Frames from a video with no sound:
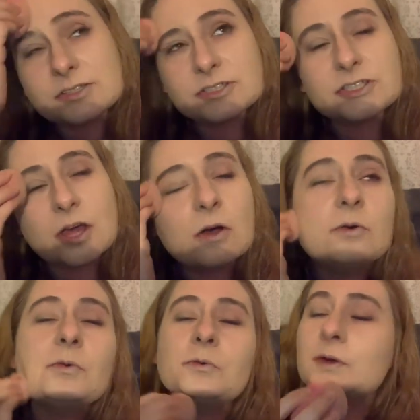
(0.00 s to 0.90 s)

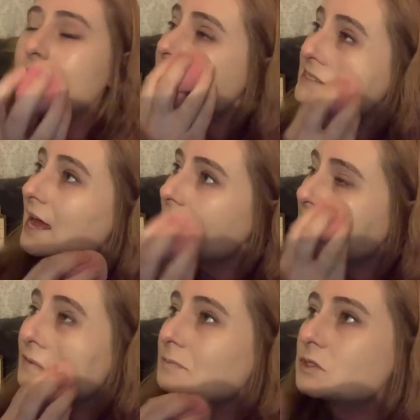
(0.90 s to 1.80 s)
so when
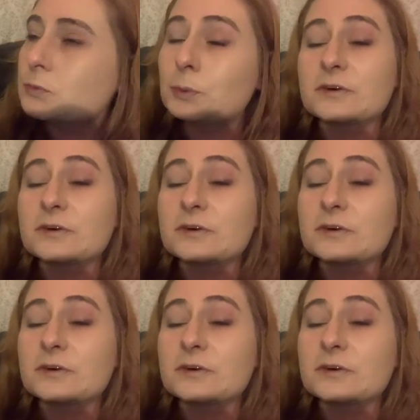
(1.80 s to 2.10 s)
asylums were